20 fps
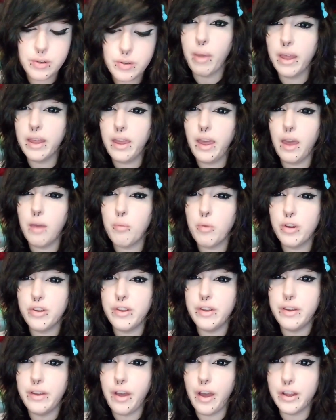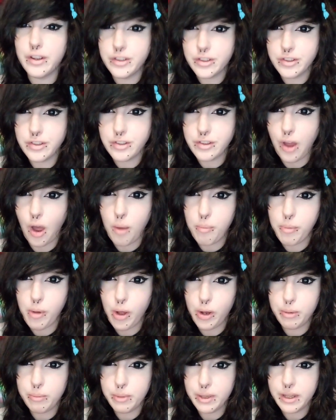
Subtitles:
My camera did not just stop on